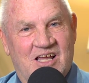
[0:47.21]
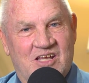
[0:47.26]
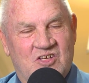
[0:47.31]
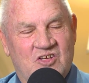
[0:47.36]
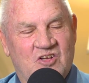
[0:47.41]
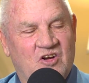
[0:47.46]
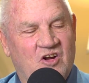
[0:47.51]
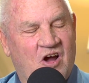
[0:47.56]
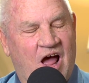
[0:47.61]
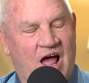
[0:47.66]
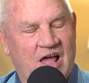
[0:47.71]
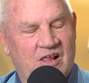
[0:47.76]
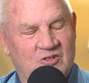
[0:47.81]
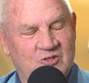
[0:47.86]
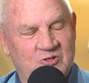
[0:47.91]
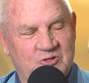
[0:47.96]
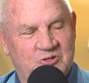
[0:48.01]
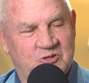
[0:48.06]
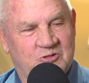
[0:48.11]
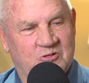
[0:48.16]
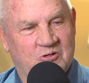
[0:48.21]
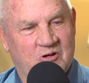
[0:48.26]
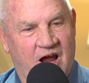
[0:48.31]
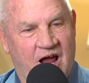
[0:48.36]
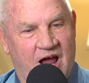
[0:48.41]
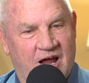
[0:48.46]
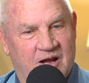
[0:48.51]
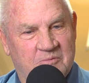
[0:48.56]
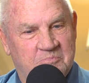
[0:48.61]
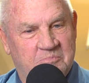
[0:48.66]
You know, I lose
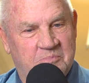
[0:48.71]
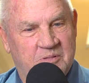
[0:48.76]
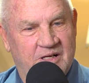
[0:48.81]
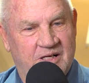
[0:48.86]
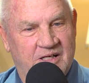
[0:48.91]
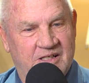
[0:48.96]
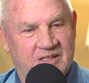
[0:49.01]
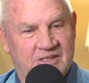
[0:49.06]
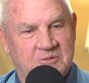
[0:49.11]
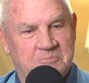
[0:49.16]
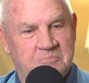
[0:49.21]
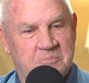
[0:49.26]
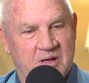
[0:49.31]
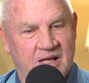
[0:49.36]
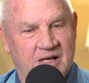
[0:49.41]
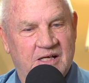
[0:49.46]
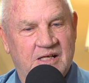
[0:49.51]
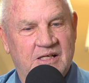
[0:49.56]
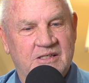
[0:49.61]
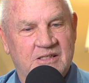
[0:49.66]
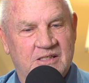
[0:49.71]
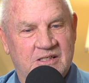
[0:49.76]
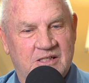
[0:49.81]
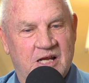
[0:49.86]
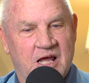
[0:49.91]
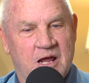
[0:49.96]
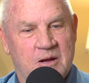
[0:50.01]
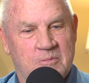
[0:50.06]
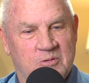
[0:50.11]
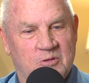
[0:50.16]
track, but it's been in the
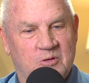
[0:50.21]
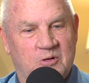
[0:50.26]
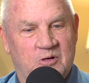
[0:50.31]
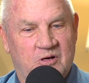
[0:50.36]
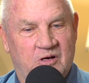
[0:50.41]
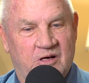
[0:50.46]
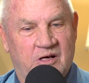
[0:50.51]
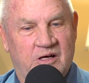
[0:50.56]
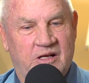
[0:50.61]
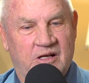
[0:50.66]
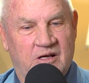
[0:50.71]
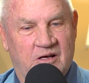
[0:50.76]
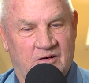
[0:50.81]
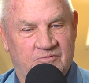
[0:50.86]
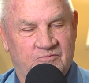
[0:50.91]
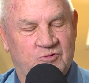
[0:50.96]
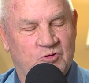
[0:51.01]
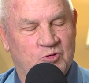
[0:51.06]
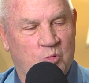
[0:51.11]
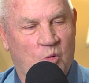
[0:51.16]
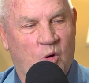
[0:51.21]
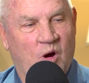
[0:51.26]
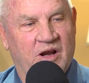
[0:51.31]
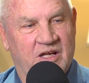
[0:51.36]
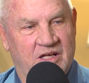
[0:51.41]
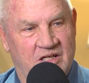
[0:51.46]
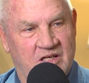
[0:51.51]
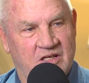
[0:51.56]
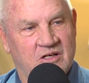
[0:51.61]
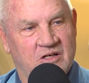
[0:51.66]
neighborhood of 20
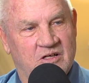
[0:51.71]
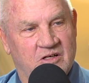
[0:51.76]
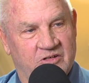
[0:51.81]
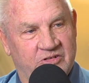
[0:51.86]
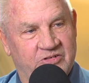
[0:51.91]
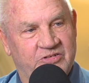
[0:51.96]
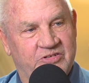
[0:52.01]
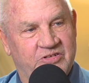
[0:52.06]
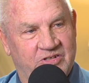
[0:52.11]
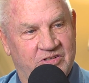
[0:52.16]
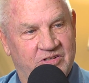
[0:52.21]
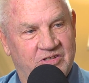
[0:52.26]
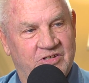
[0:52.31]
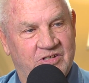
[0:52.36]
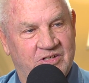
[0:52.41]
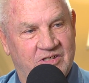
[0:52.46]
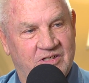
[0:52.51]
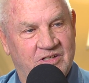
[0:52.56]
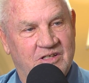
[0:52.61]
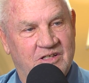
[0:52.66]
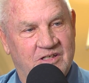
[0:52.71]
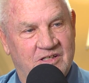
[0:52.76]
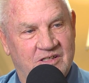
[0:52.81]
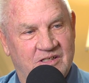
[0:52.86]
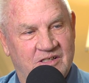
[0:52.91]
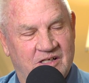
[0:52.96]
years. About 20 years.